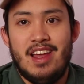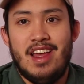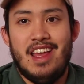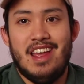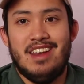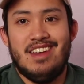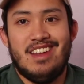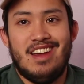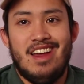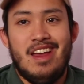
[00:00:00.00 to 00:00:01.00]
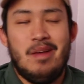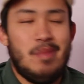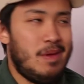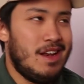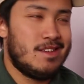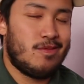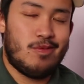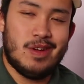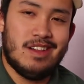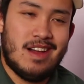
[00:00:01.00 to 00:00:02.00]
And maybe he doesn't
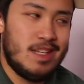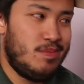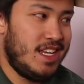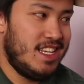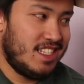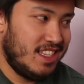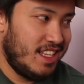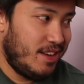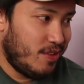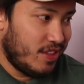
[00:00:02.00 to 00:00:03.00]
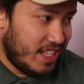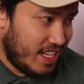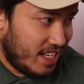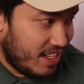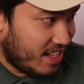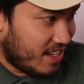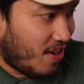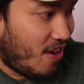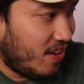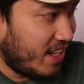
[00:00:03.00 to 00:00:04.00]
realize, but he's literally
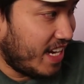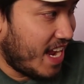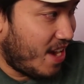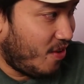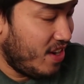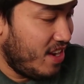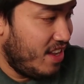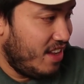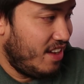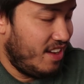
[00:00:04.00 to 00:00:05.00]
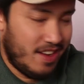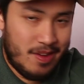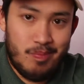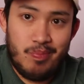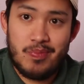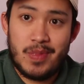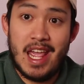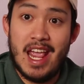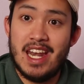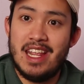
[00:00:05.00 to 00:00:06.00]
calling out
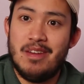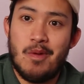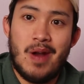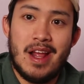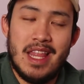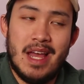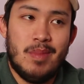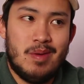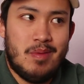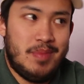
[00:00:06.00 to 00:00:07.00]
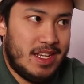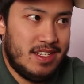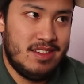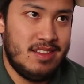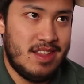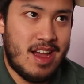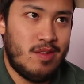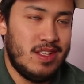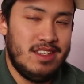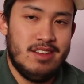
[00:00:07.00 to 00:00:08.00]
Candy right in that moment, because not
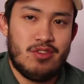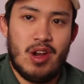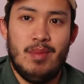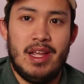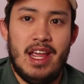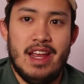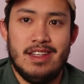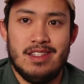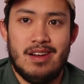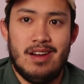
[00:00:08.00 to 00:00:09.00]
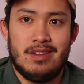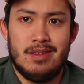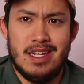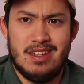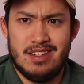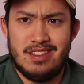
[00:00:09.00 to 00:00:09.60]
only is he describing Candy's dog, he just